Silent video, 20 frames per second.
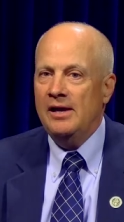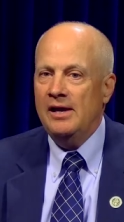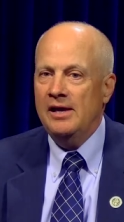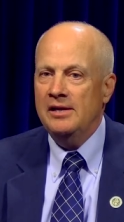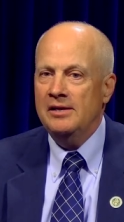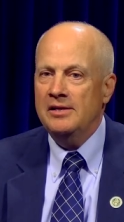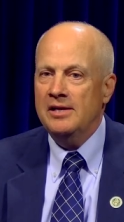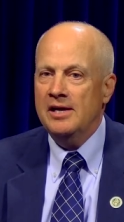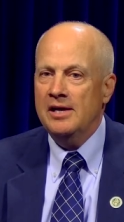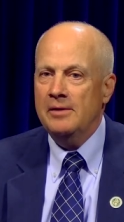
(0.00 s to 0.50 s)

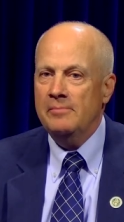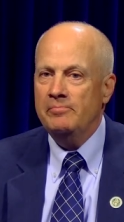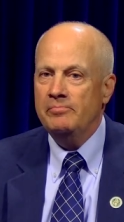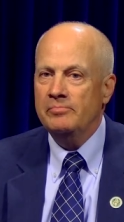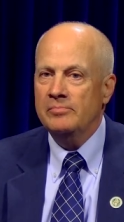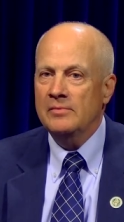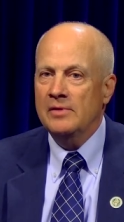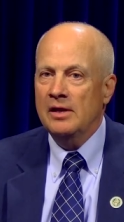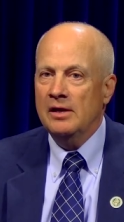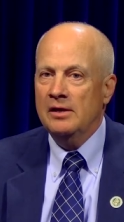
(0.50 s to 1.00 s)
and uh,
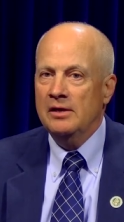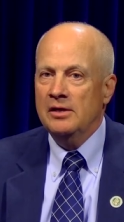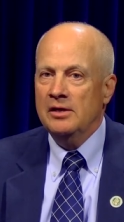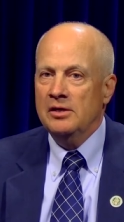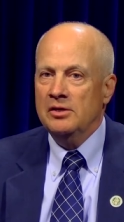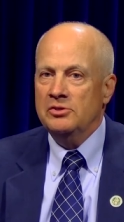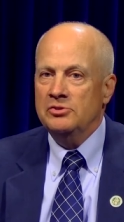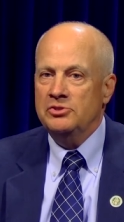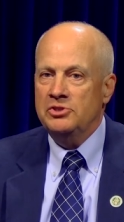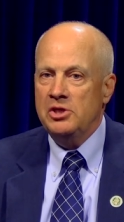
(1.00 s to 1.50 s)

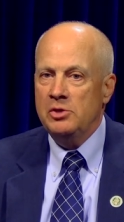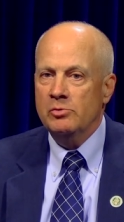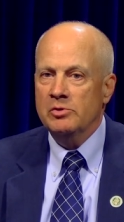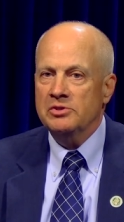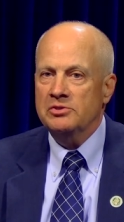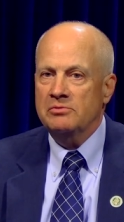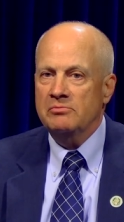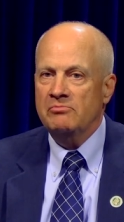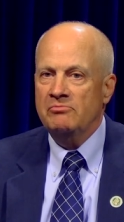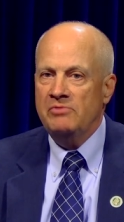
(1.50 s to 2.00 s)
she
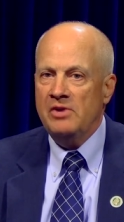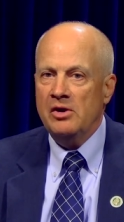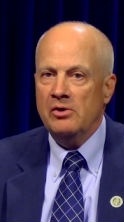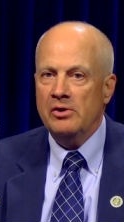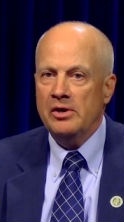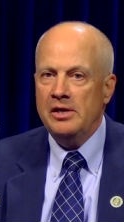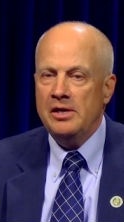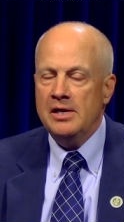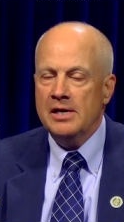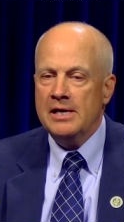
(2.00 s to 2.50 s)
was
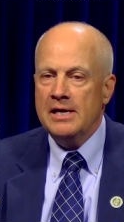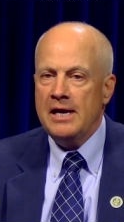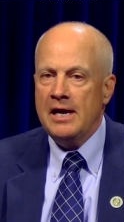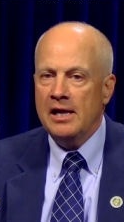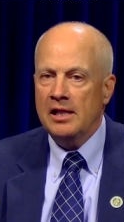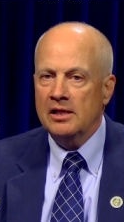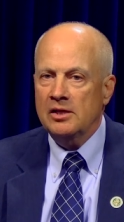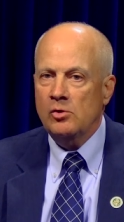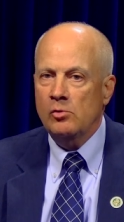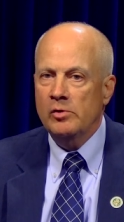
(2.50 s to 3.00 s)
very uh,
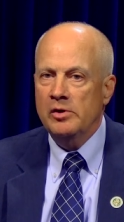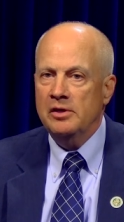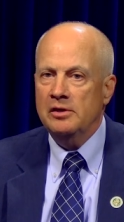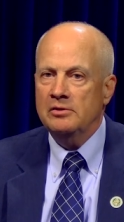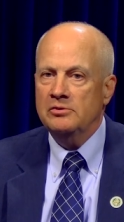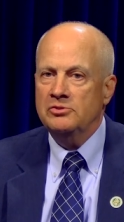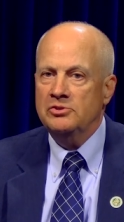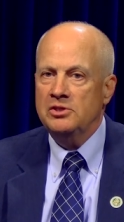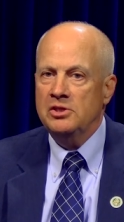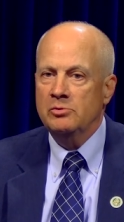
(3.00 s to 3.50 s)

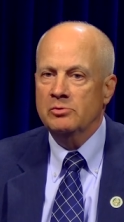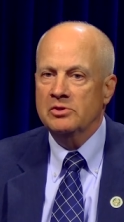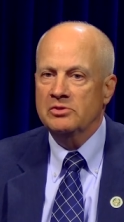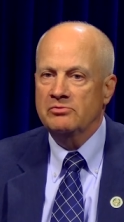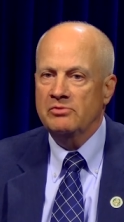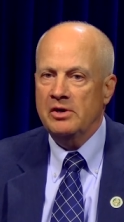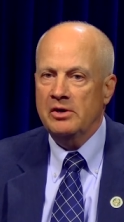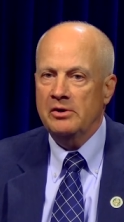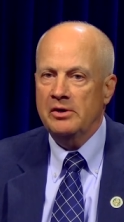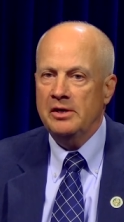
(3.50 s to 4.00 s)
eloquent. She was
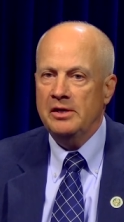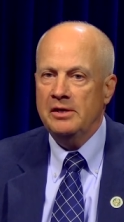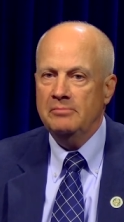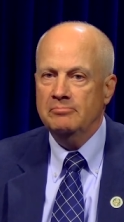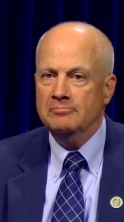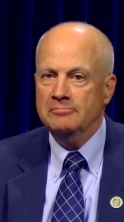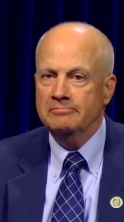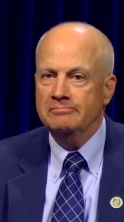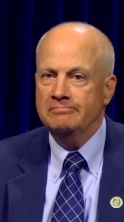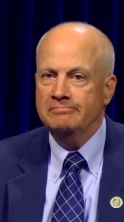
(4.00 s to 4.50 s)
very,
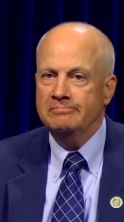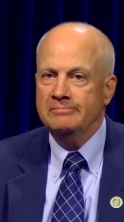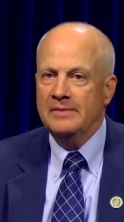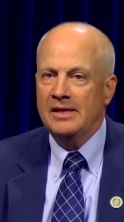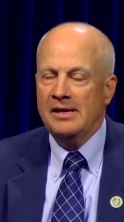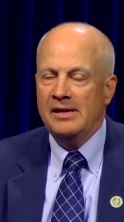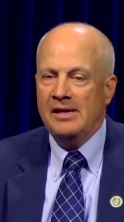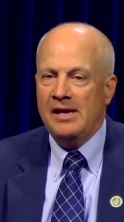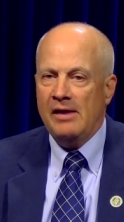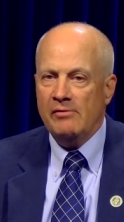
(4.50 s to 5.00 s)

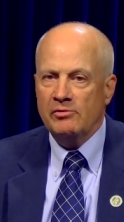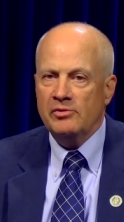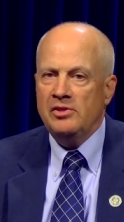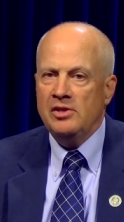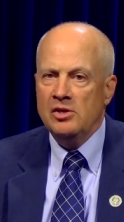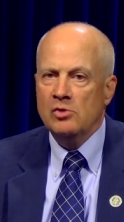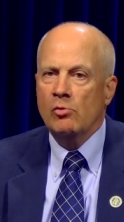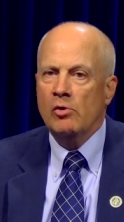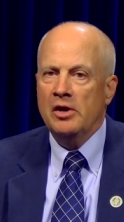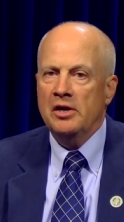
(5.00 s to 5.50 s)

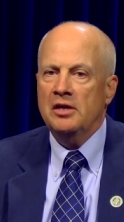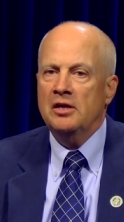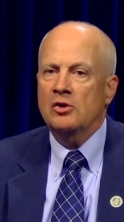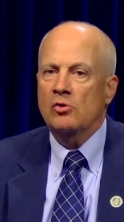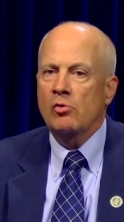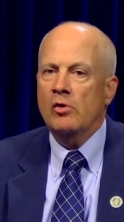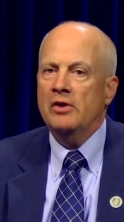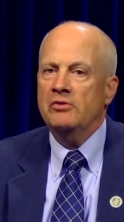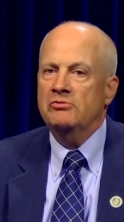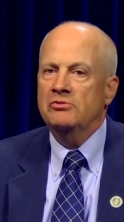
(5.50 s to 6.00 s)
everything you want in a
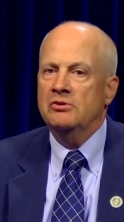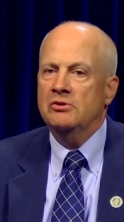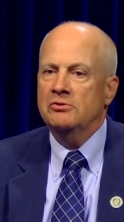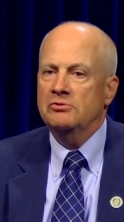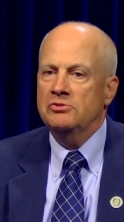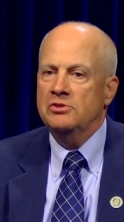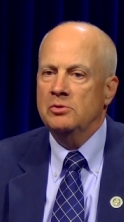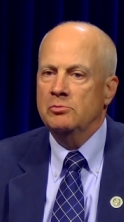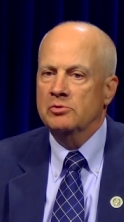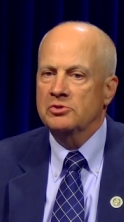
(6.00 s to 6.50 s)
questioner.
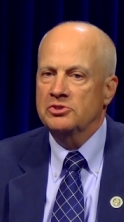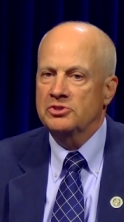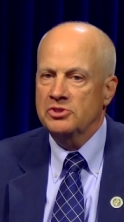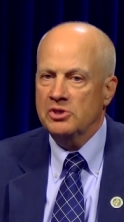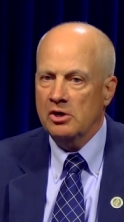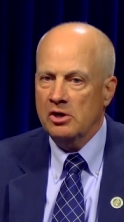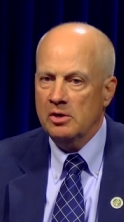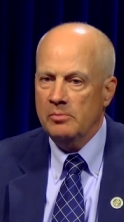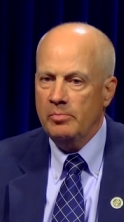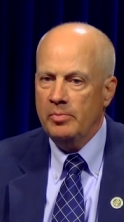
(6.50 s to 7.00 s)
She was
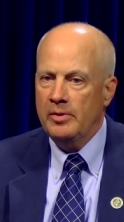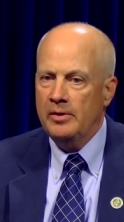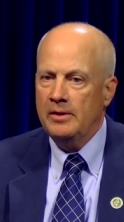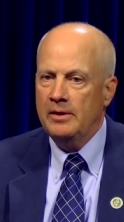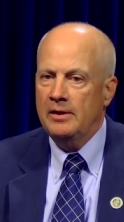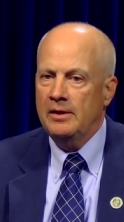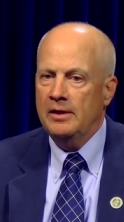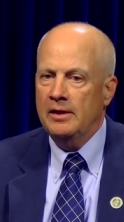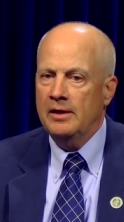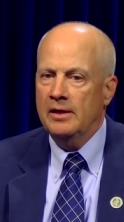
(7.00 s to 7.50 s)
sharp,
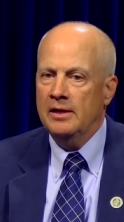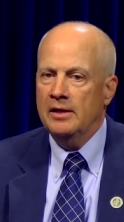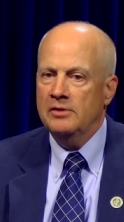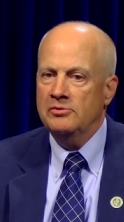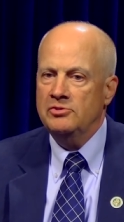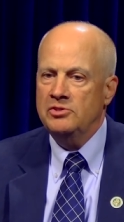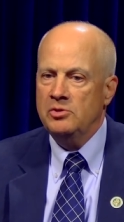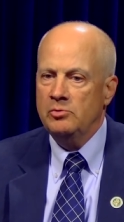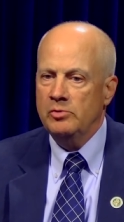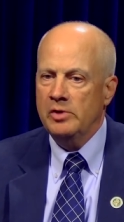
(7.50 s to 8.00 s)
uh,
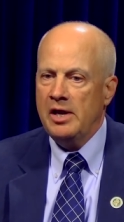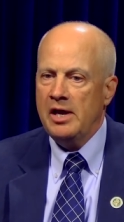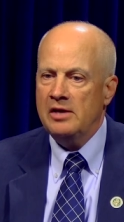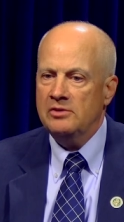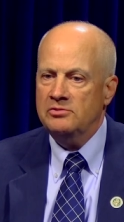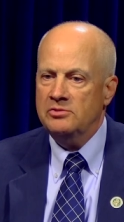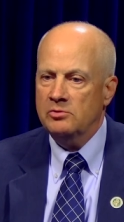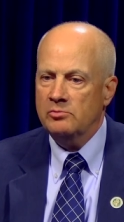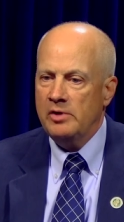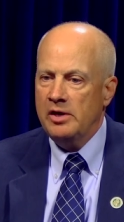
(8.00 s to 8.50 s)
she would
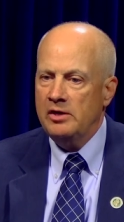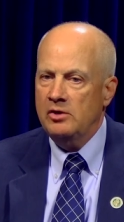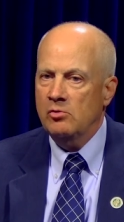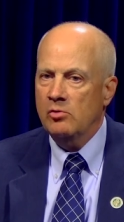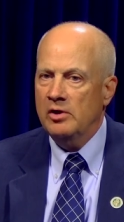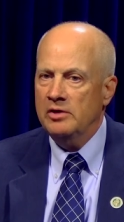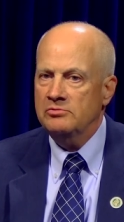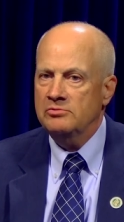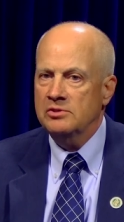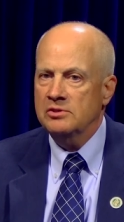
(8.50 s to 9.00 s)
ask the right
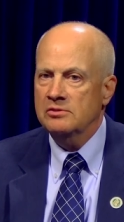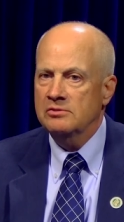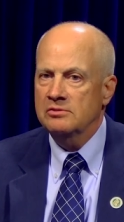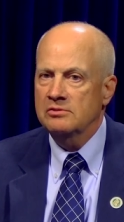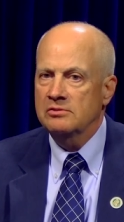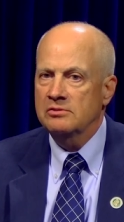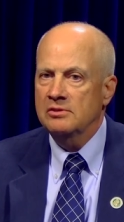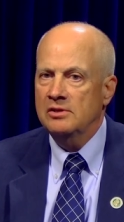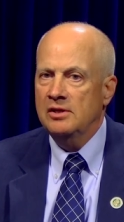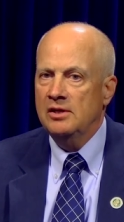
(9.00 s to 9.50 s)

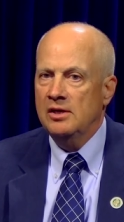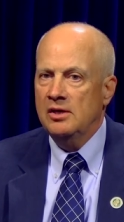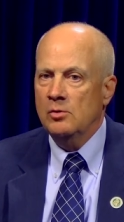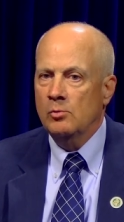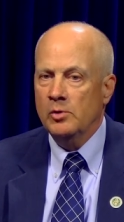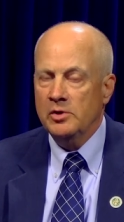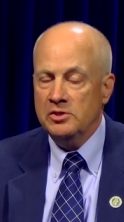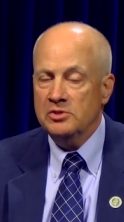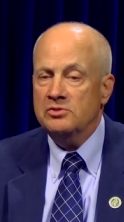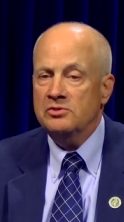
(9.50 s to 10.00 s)
questions.
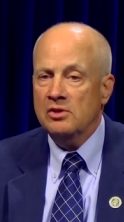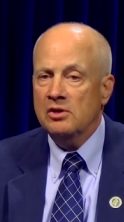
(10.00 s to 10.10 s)
We just